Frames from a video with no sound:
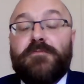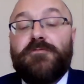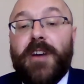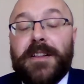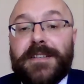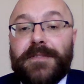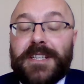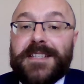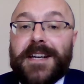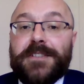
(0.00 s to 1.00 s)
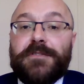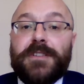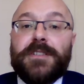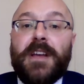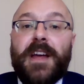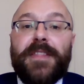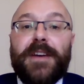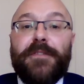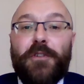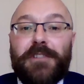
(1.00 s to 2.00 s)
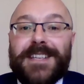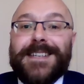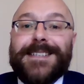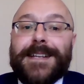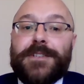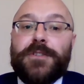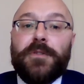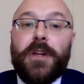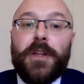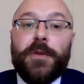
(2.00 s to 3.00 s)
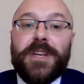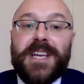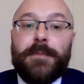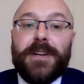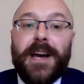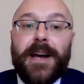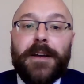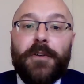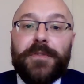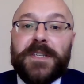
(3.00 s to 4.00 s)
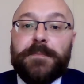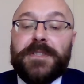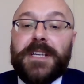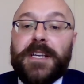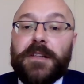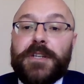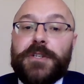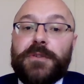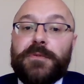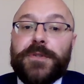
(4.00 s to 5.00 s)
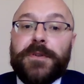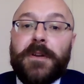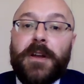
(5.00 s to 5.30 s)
relatively disastrous, therefore it is essential that we keep an eye on these particular issues.